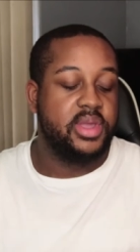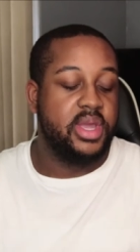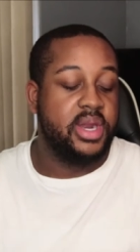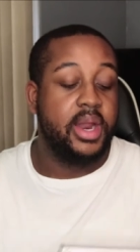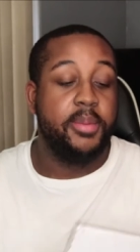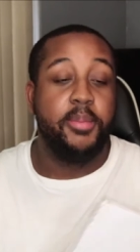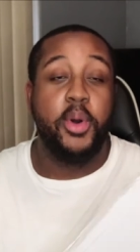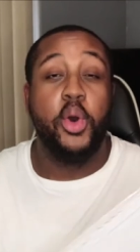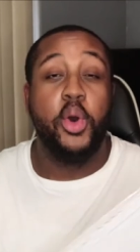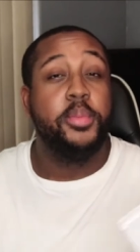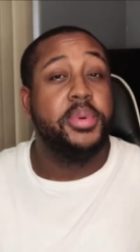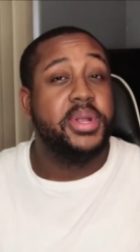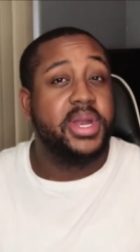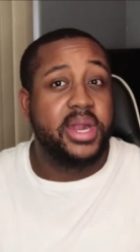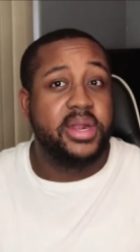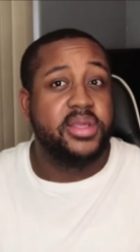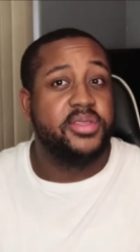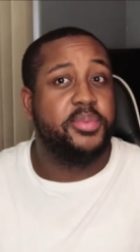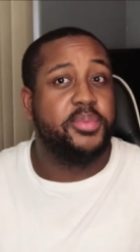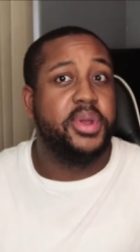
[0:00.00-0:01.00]
and I'm hoping
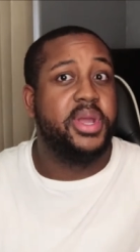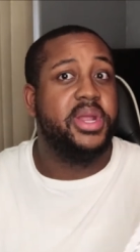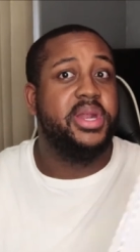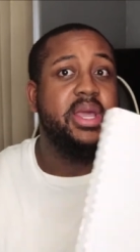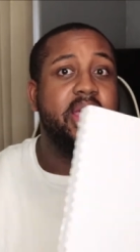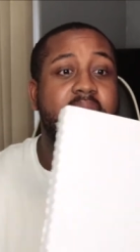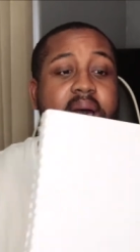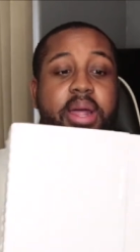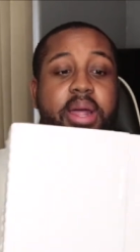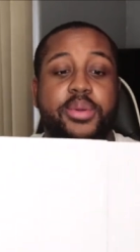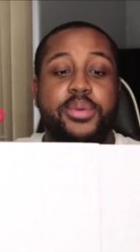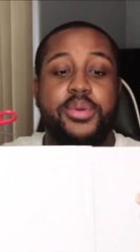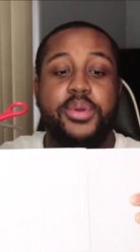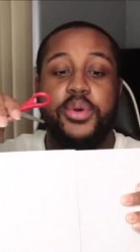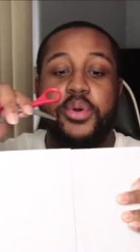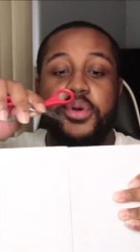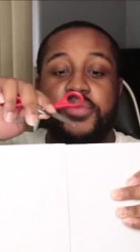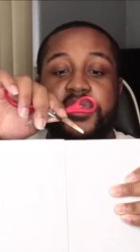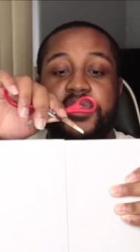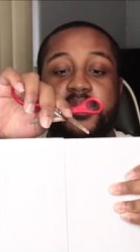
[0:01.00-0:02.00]
that it's Brandy. I don't
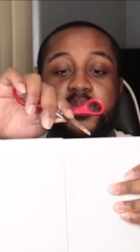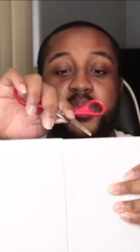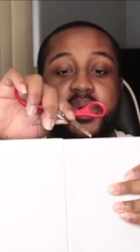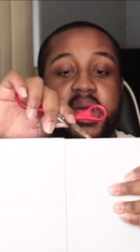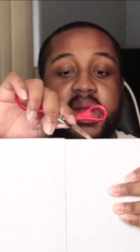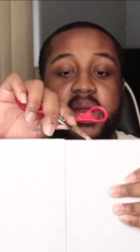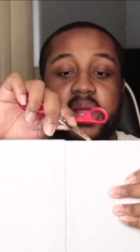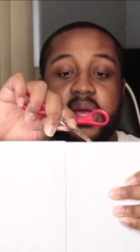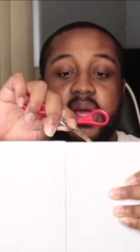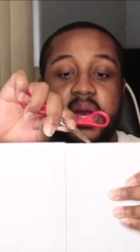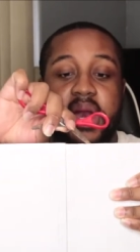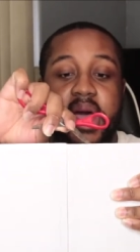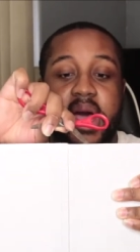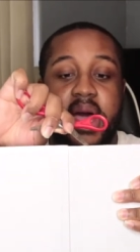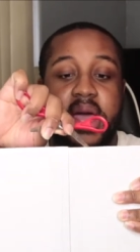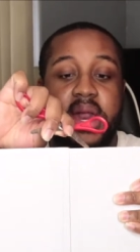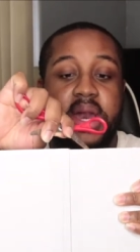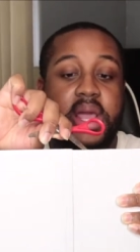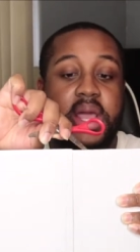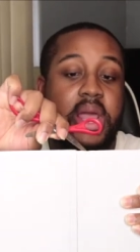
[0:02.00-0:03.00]
know if it's Brandy or
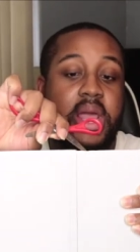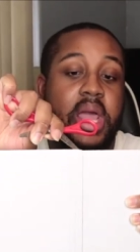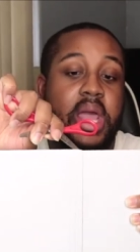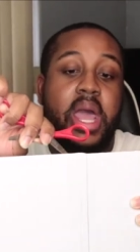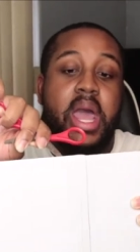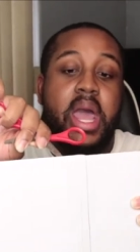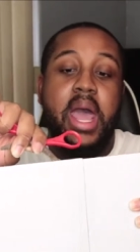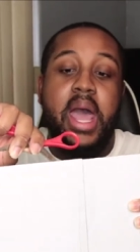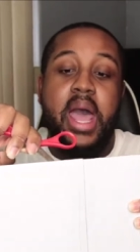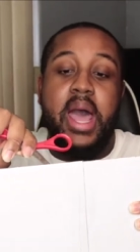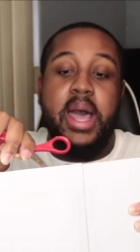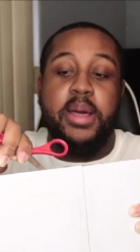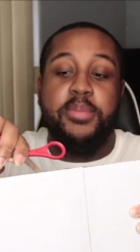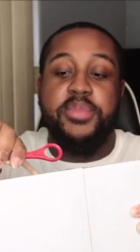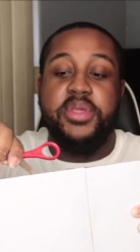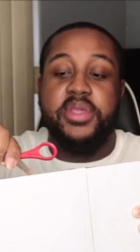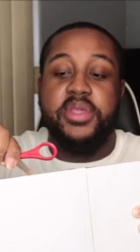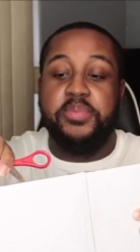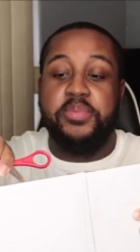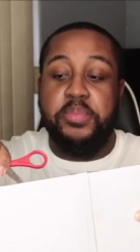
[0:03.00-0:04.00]
not. I'm
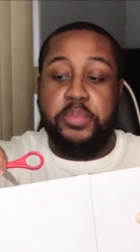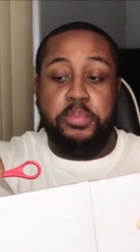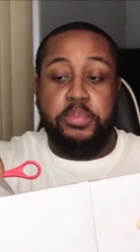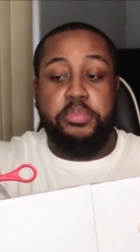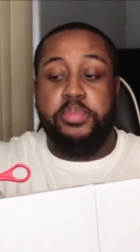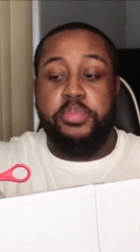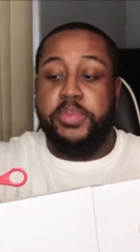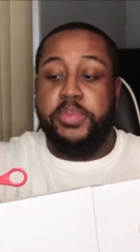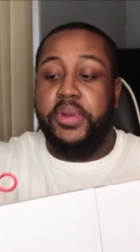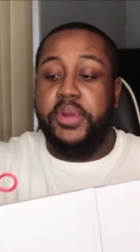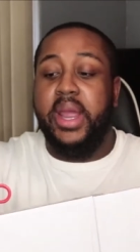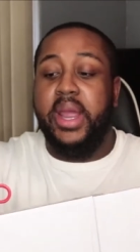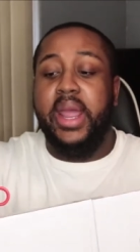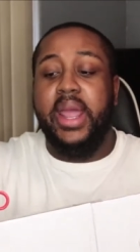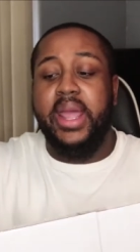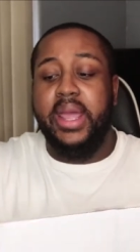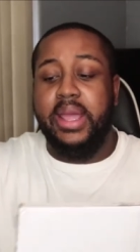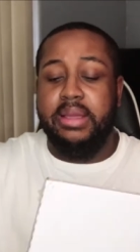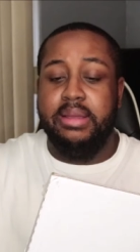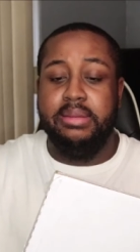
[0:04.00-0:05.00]
just
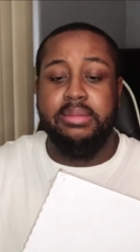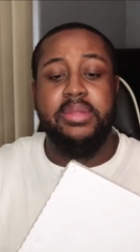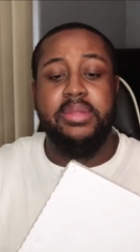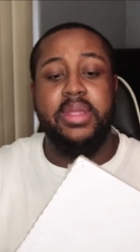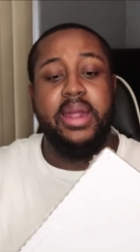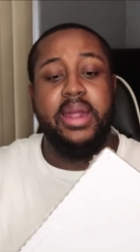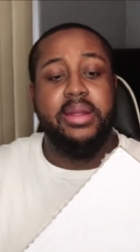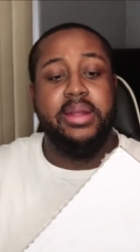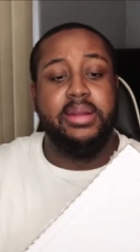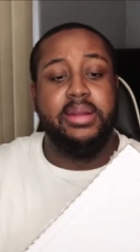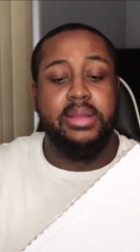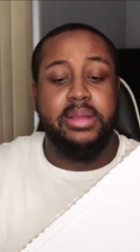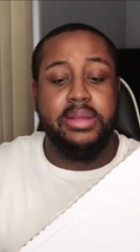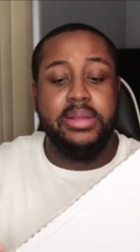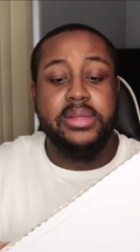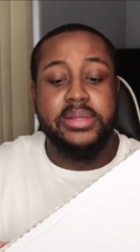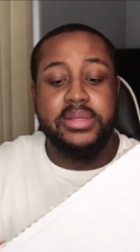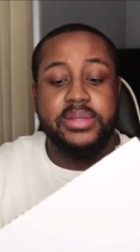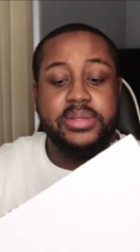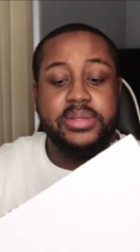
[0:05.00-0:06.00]
praying that it
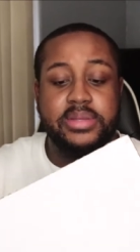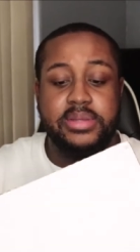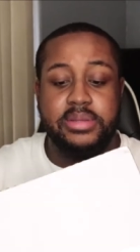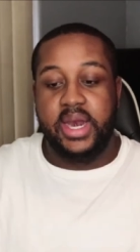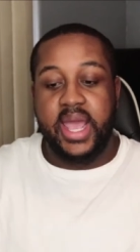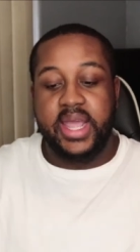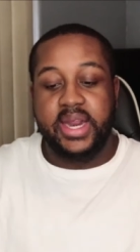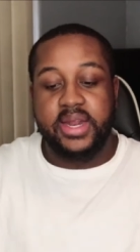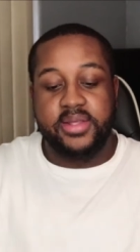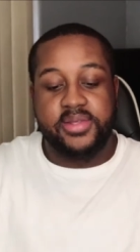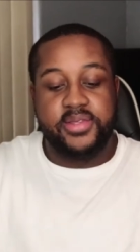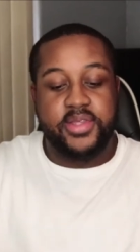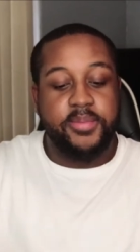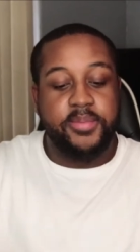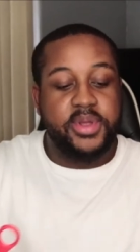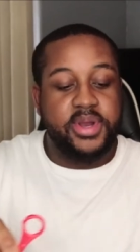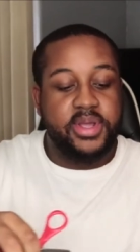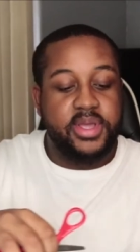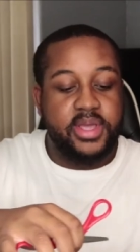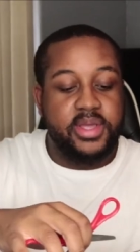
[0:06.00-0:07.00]
is. Like,
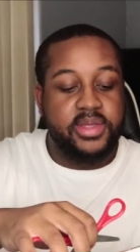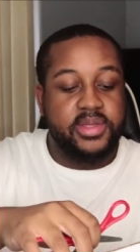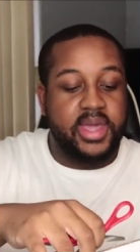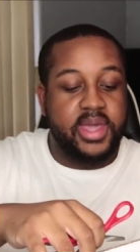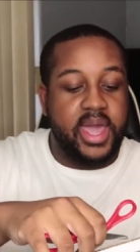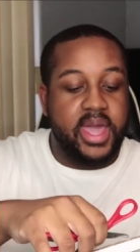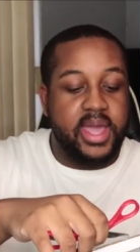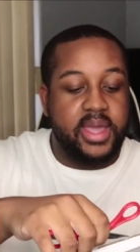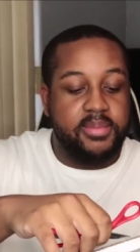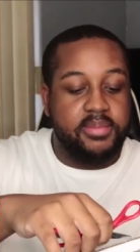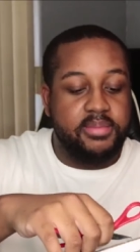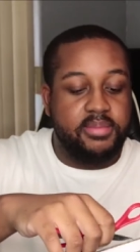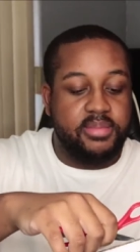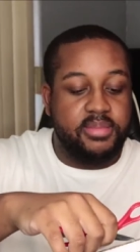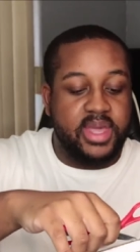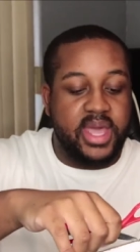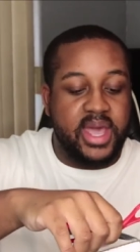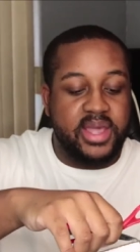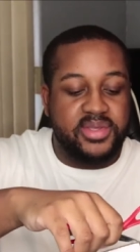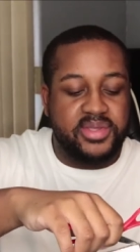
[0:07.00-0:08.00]
some of these came
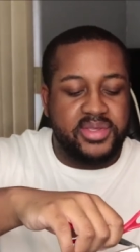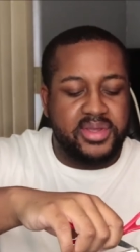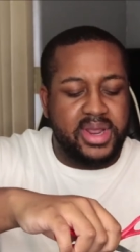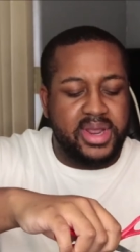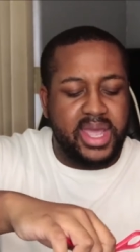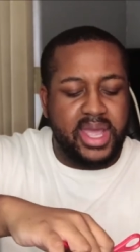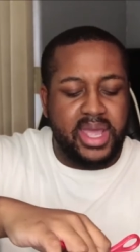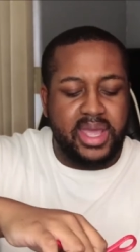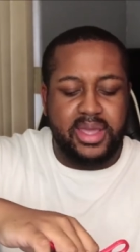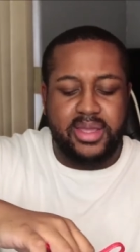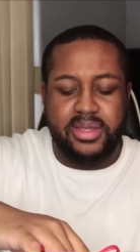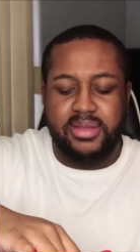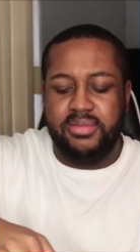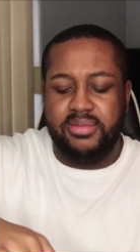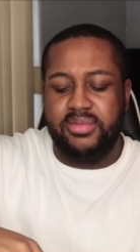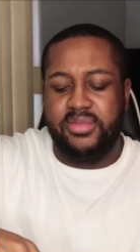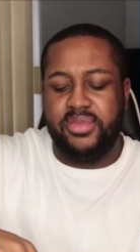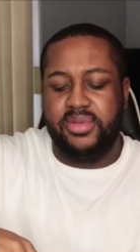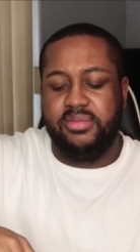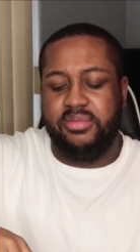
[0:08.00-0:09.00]
yesterday,
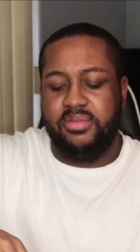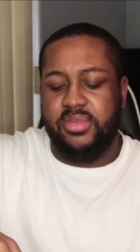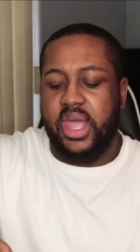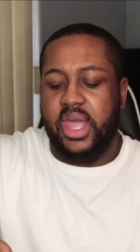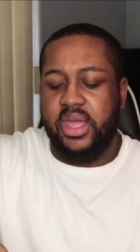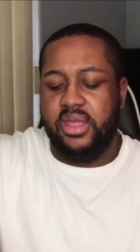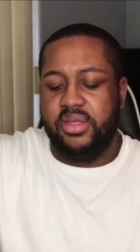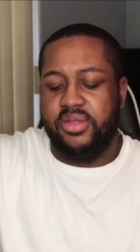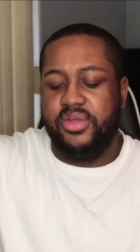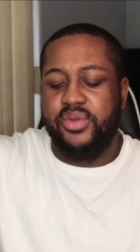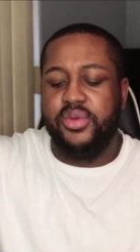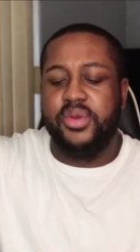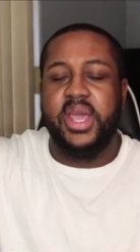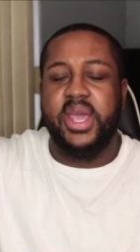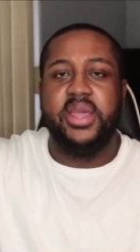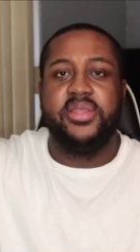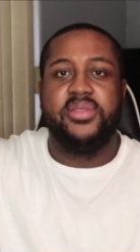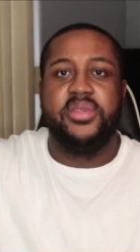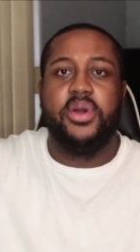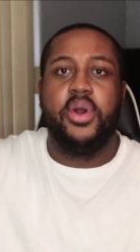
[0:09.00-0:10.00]
like 2
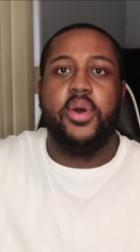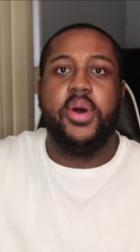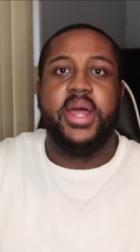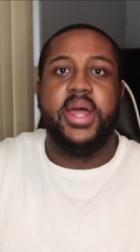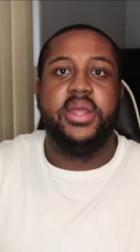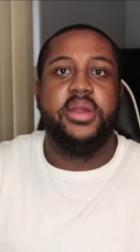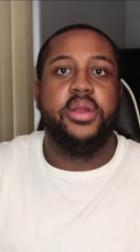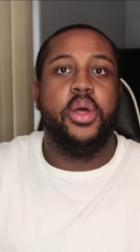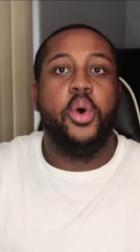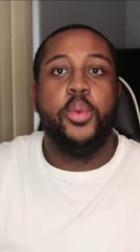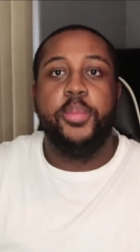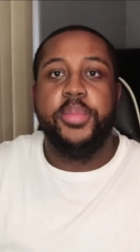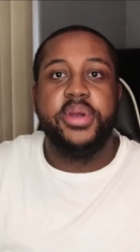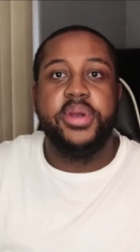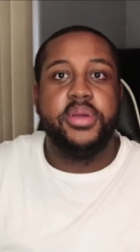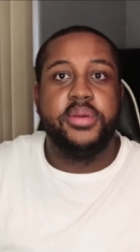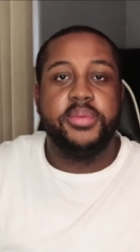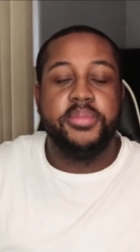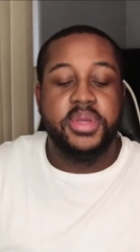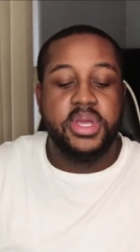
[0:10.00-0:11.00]
days ago. I didn't open
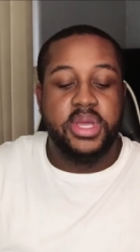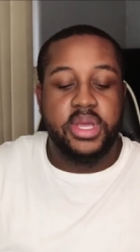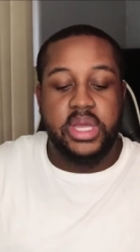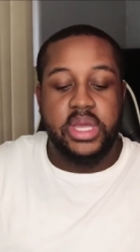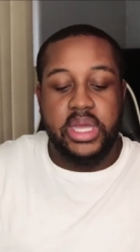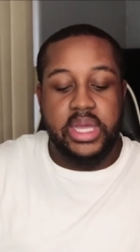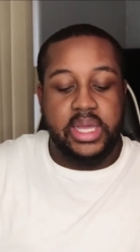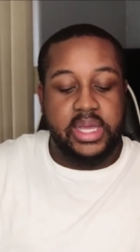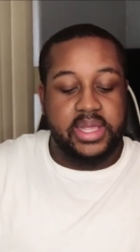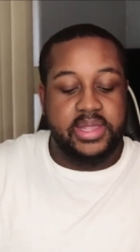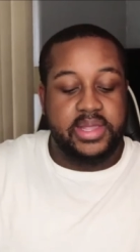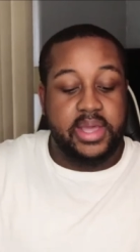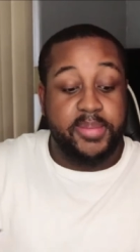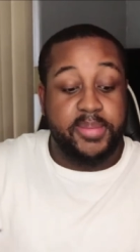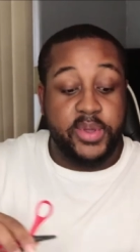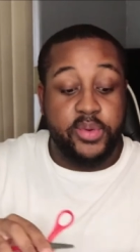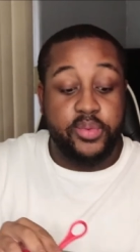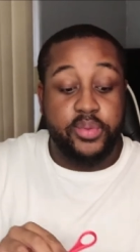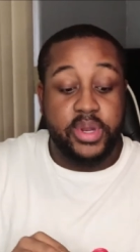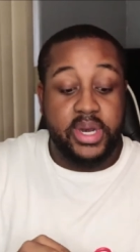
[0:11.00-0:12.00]
them because I've
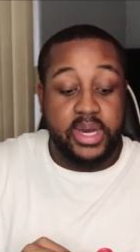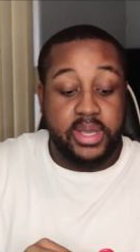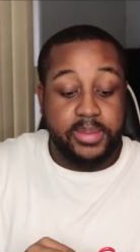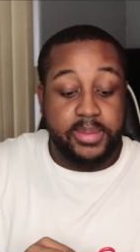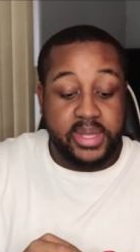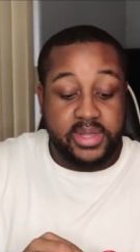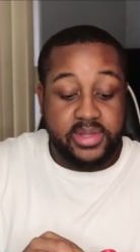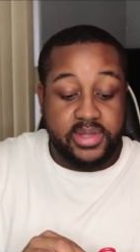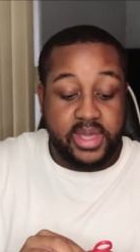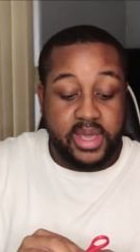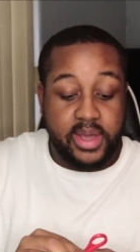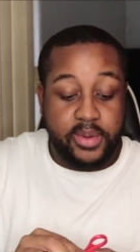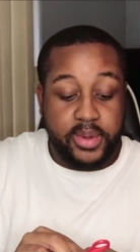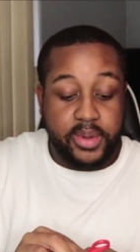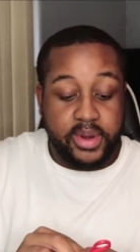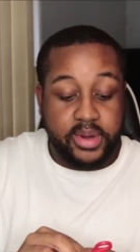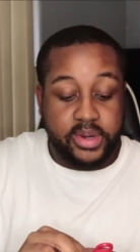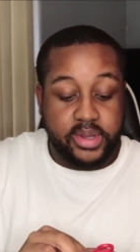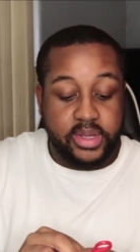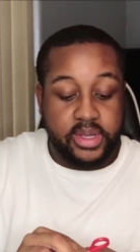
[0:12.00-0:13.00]
been really busy at
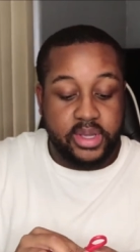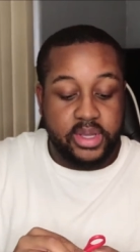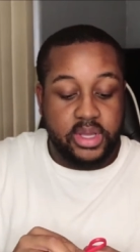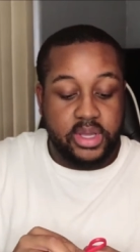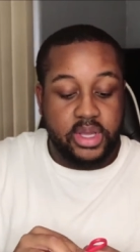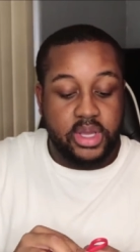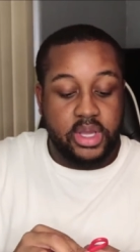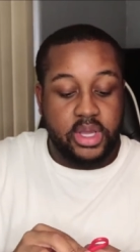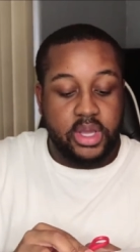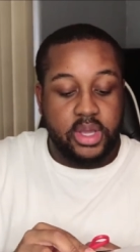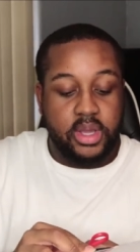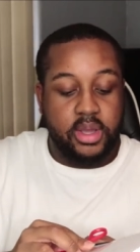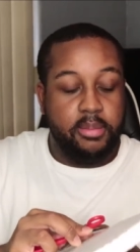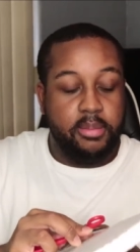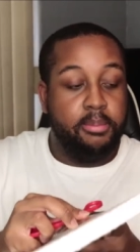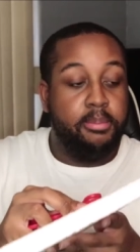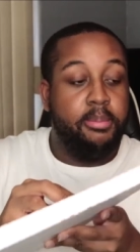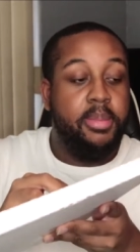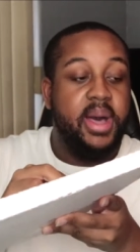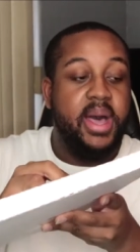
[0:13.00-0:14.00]
work,
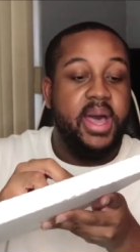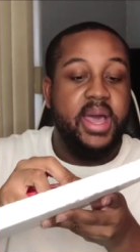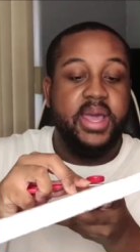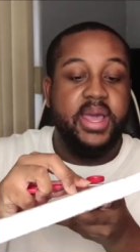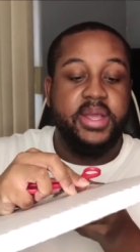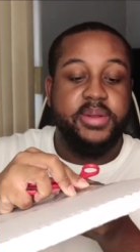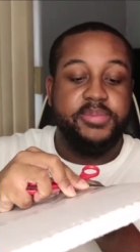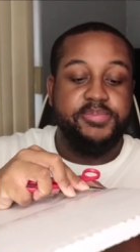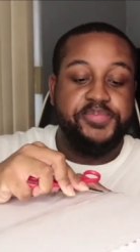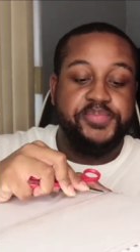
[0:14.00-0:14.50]
but